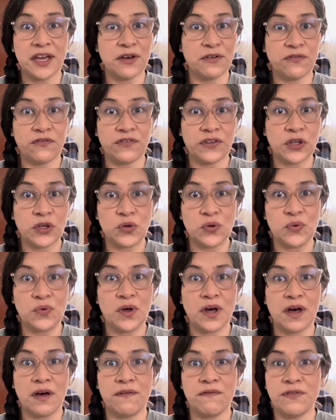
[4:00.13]
a few
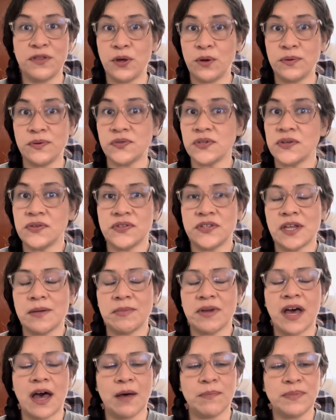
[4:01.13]
of those same
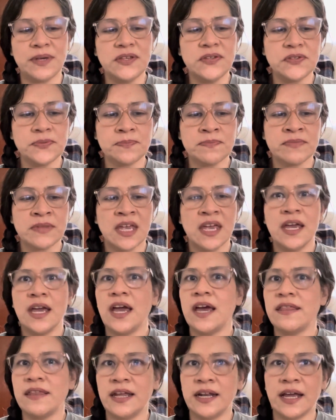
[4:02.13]
copies.
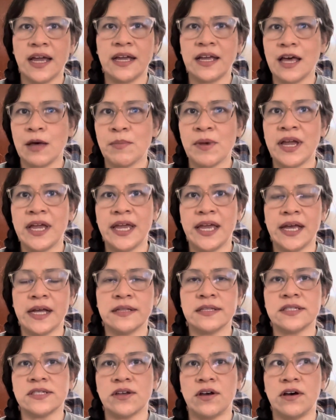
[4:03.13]
And then I got my
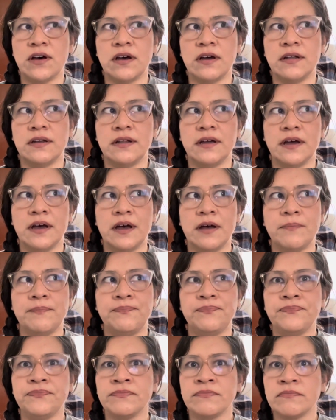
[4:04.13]
hands
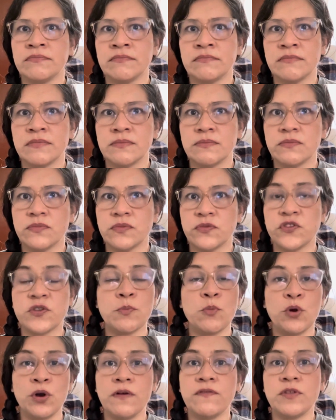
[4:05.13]
on some
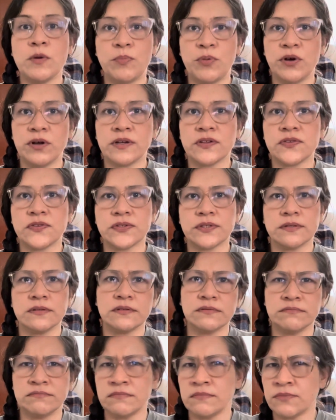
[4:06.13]
more of the books
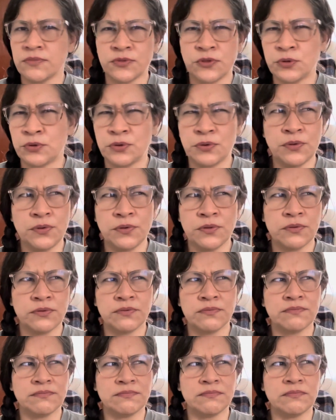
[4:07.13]
through
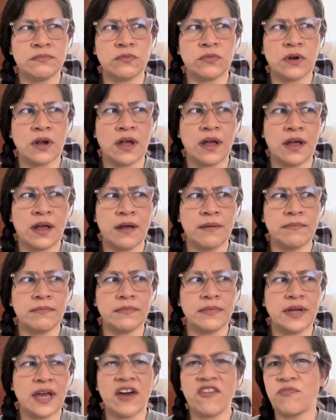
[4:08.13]

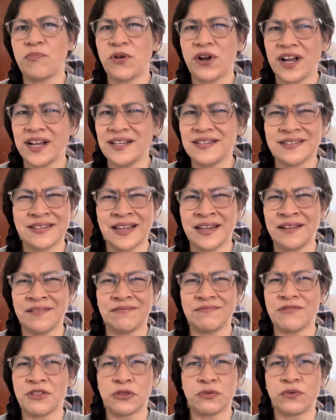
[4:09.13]
half price
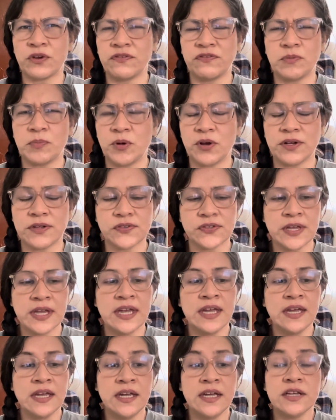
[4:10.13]
and thrift books.
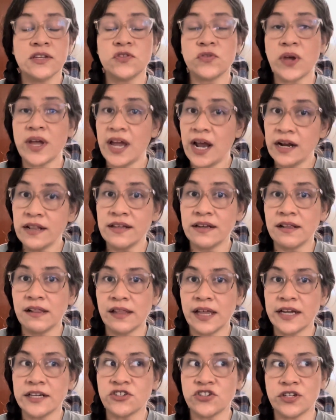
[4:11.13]
So I had the
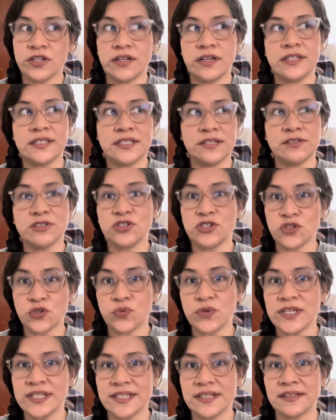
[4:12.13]
collection until just
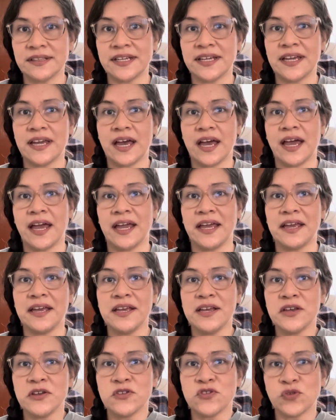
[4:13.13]
recently I
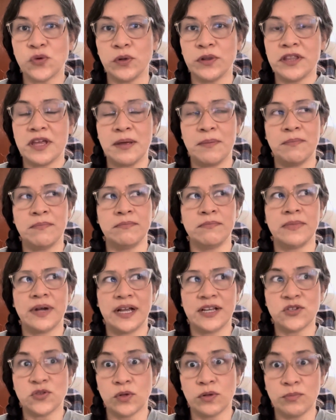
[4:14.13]
sold them. I
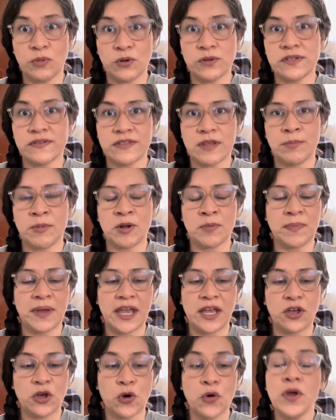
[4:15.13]
sold most of them on
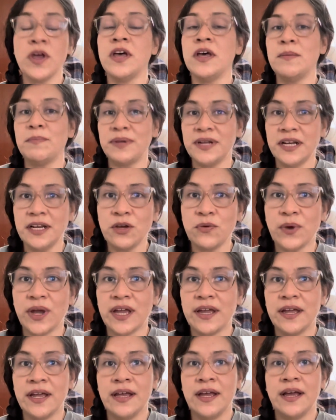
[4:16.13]
Pango. But
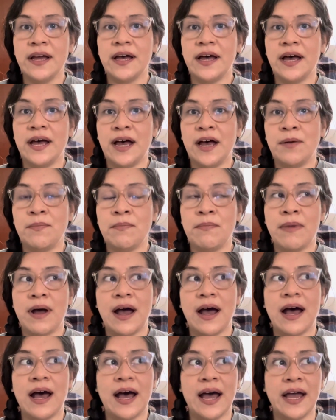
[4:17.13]
anyway,
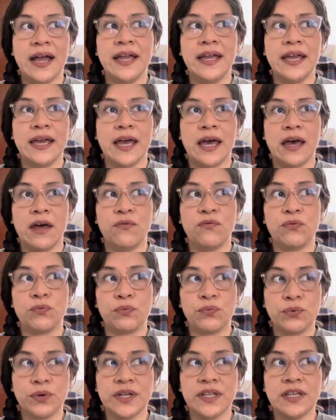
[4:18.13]
I have
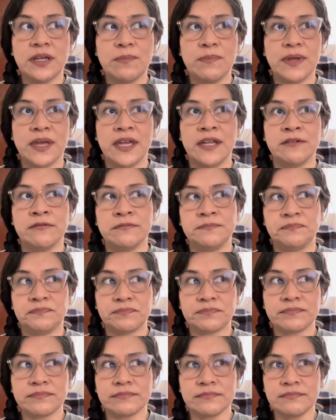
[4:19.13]
really been,
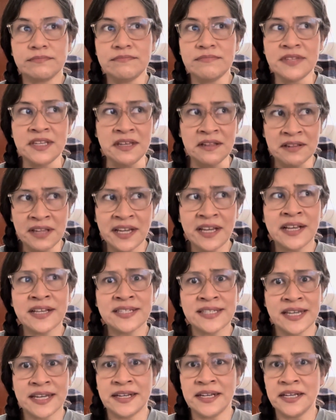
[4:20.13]
like I
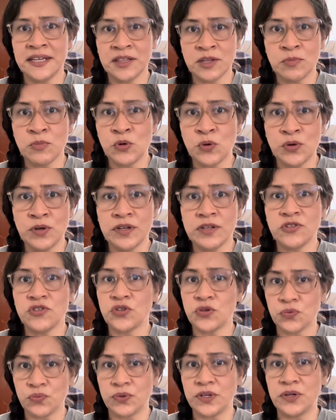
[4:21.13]
said, in the mood
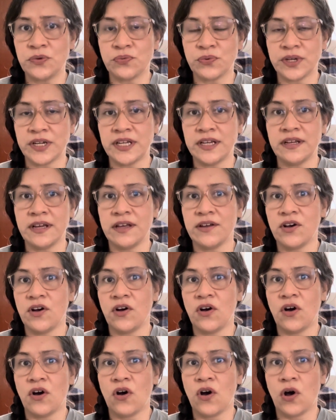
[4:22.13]
to reread
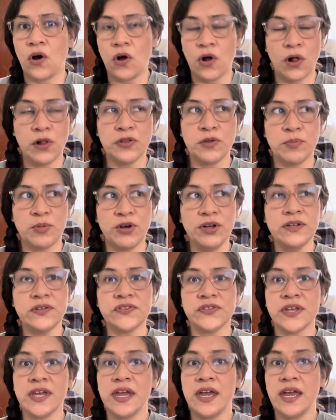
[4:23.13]
all the
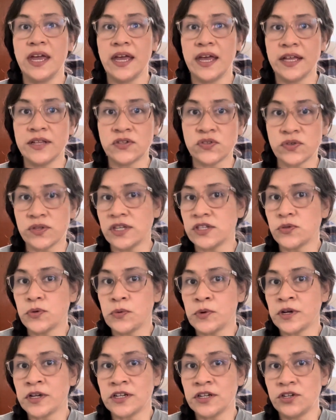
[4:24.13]
books, and so that's what
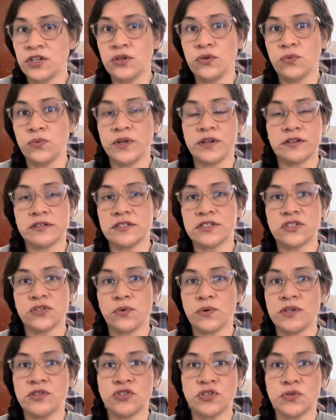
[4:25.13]
we're going to do. We are just
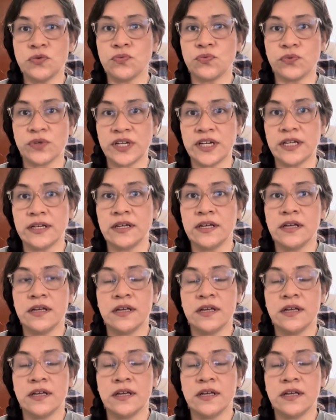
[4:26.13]
going to read